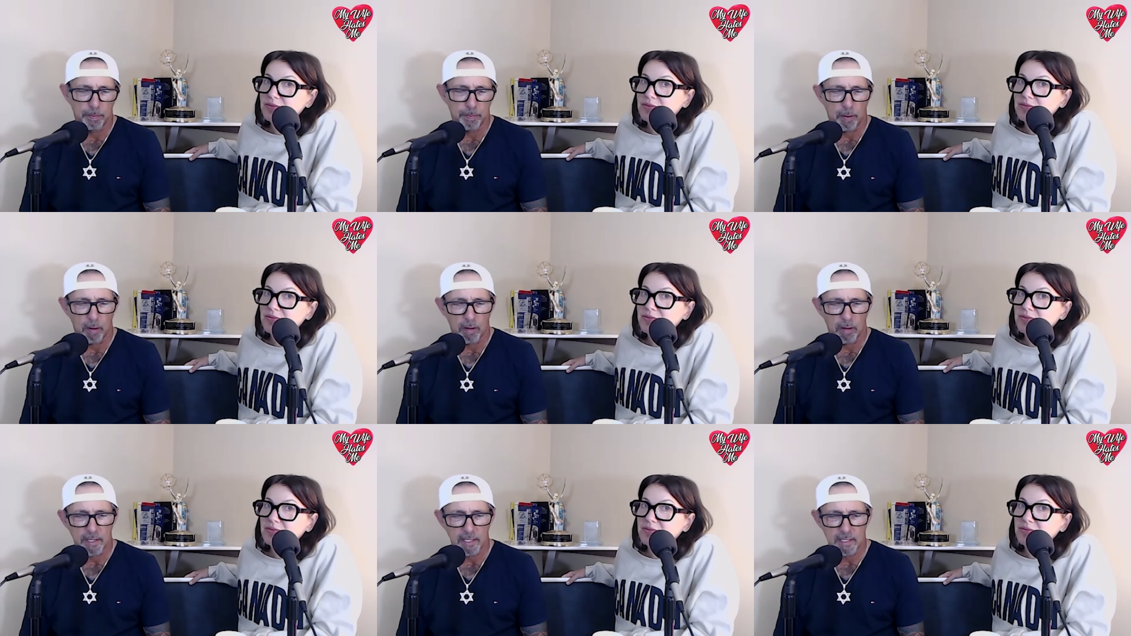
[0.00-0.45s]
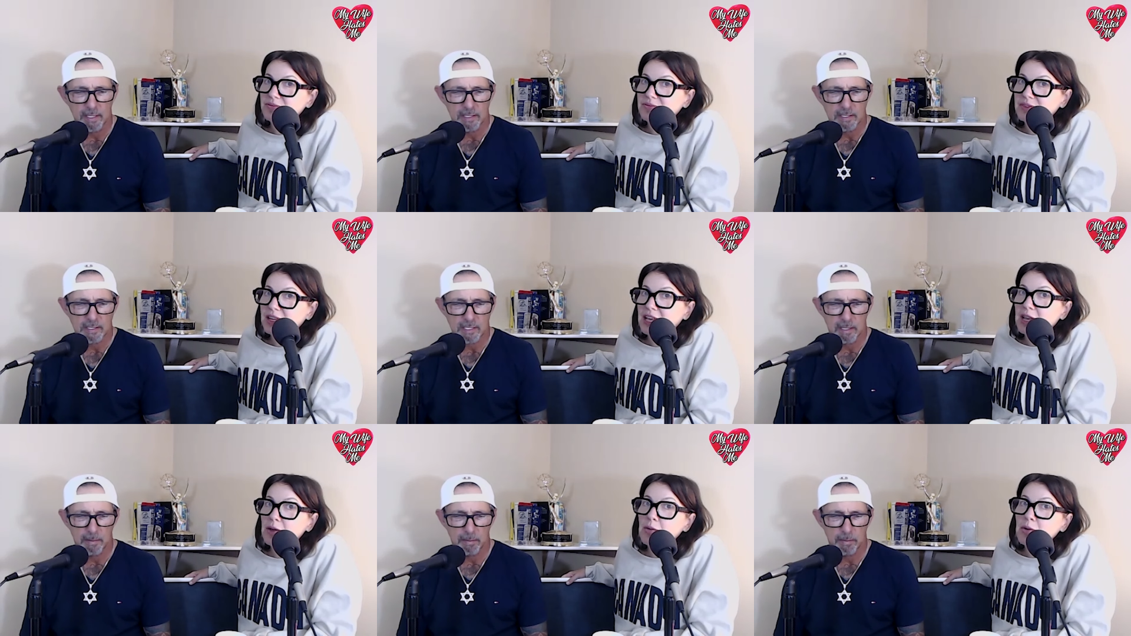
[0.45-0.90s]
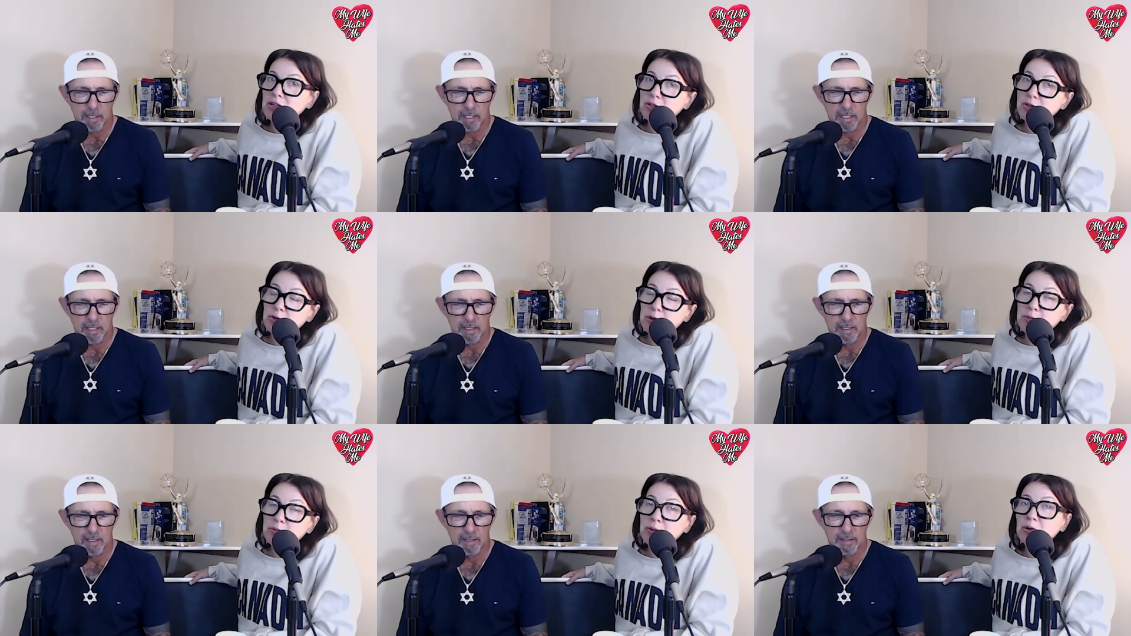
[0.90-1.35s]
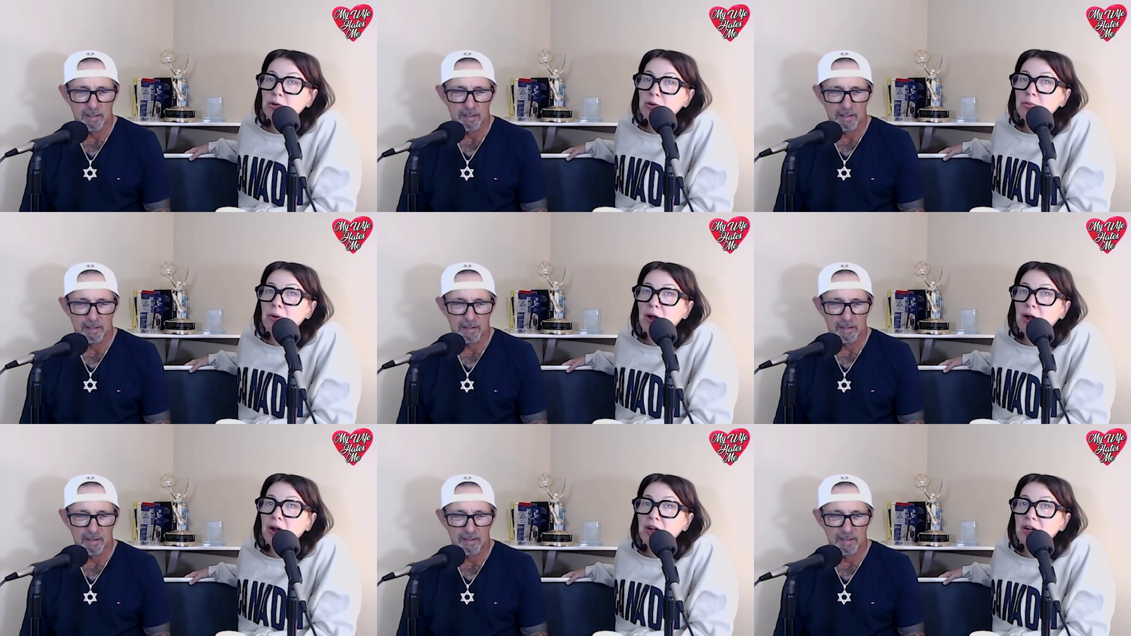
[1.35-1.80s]
Speaker 1: party in the summer." He went to
Speaker 2: a pool
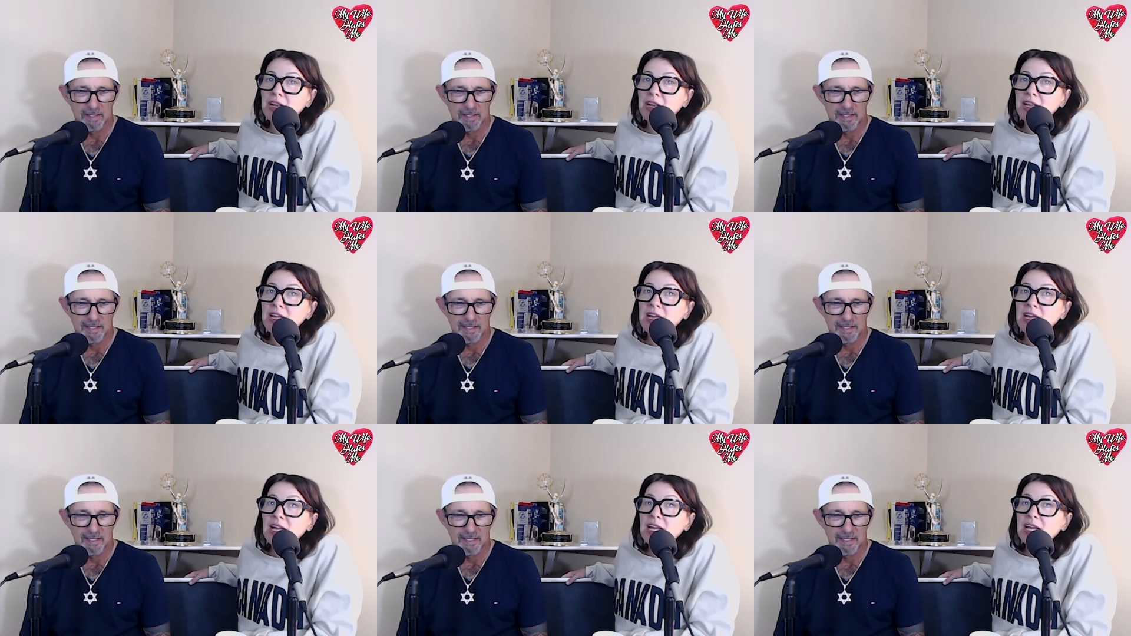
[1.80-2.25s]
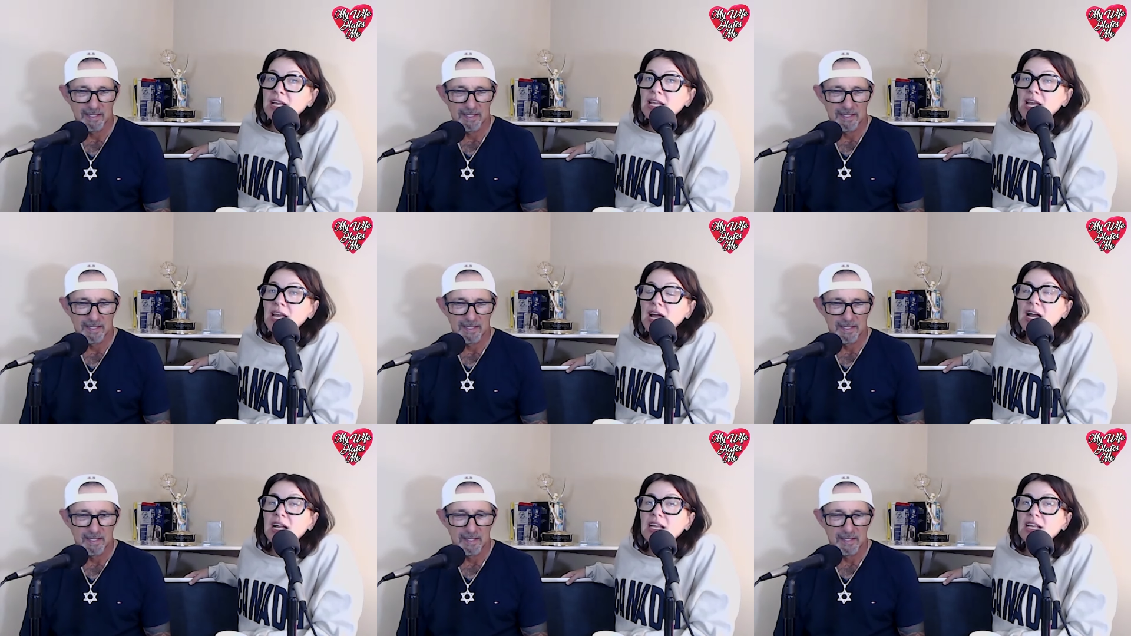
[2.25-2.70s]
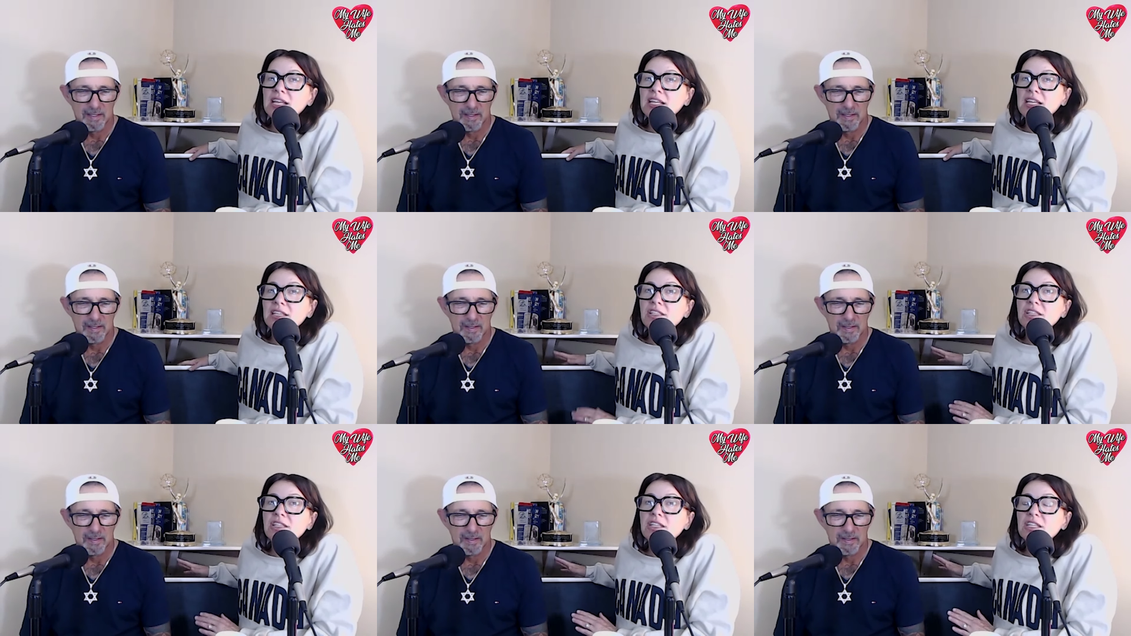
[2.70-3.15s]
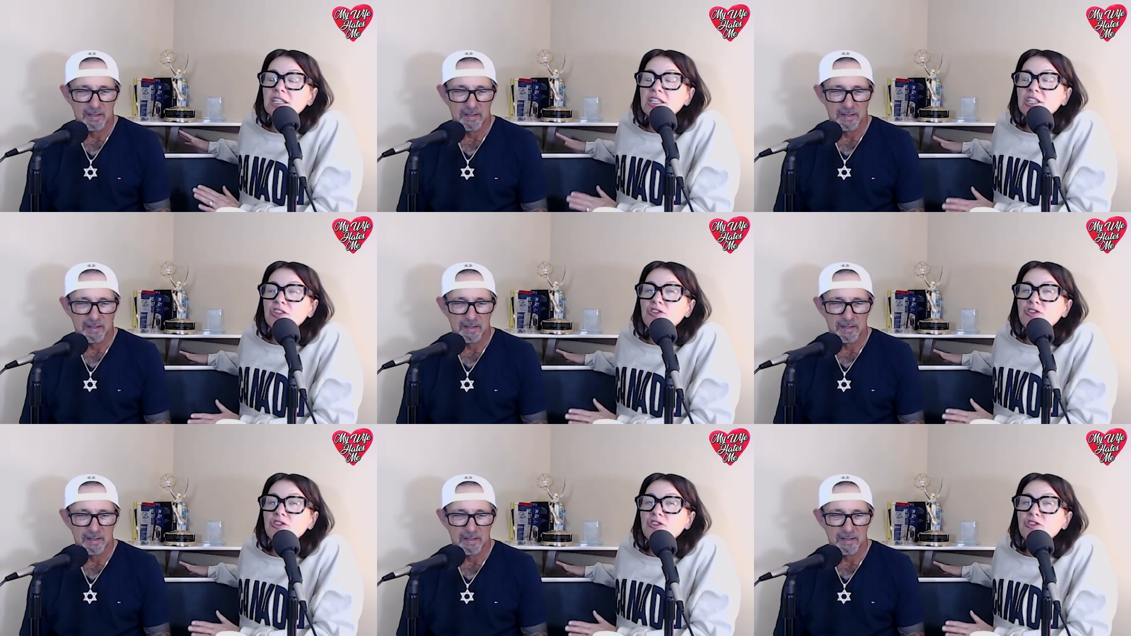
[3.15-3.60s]
party. Yeah, he's gonna
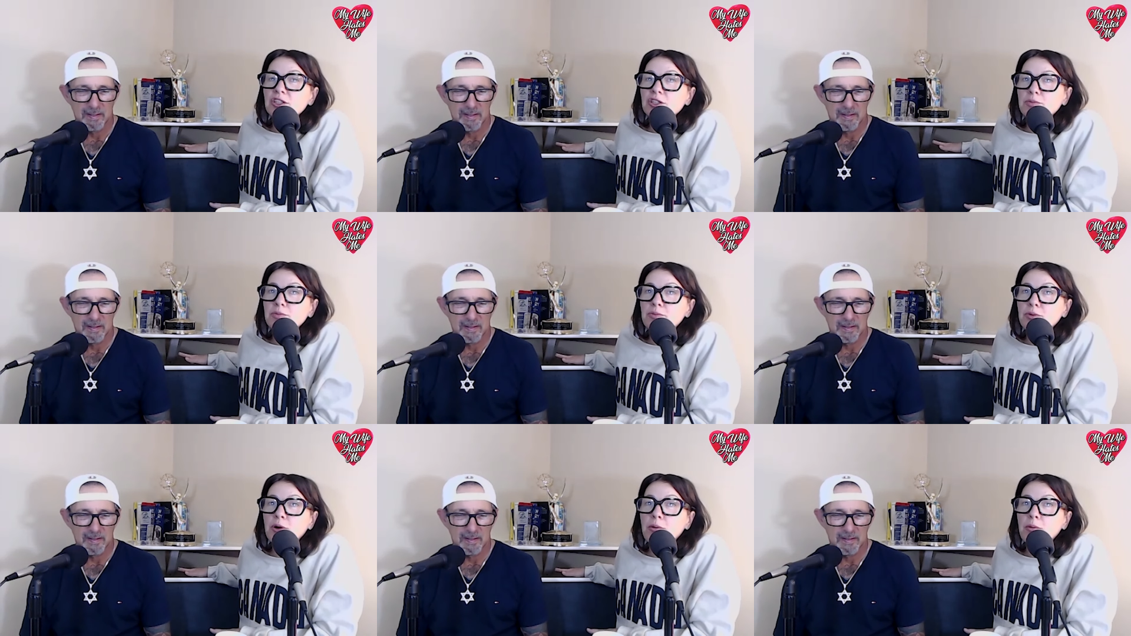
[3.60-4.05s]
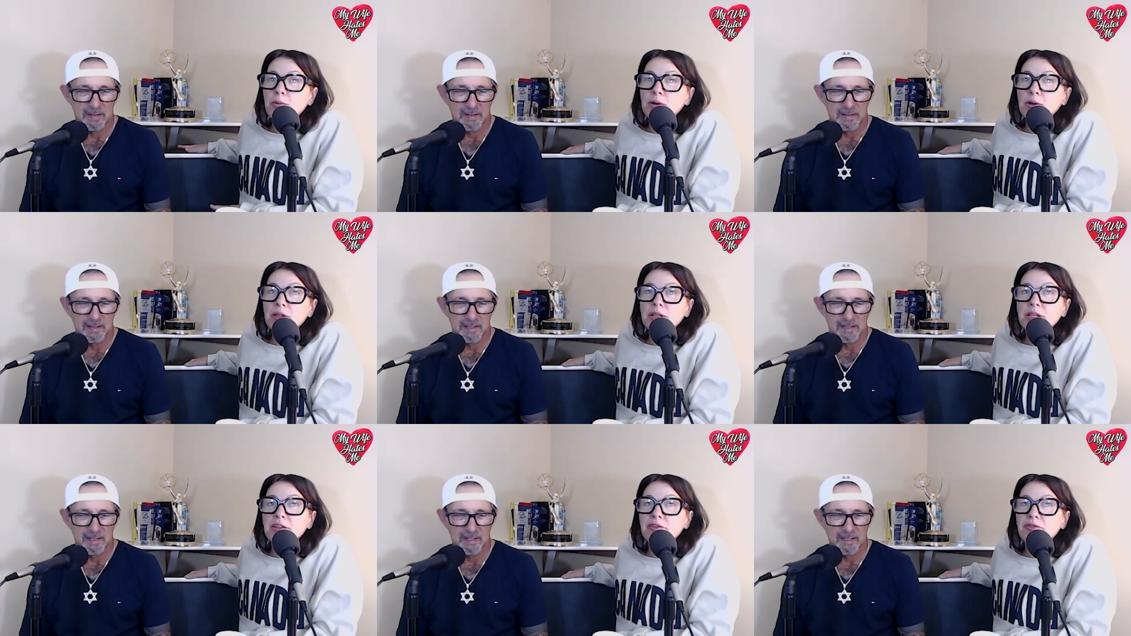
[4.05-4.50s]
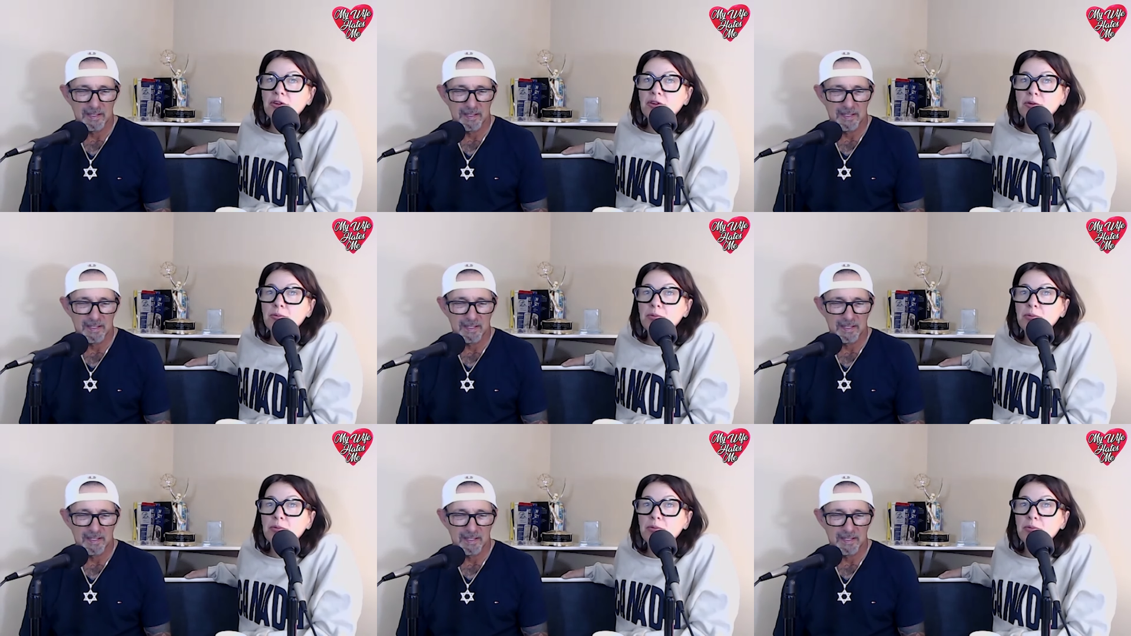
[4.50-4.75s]
dress appropriately for a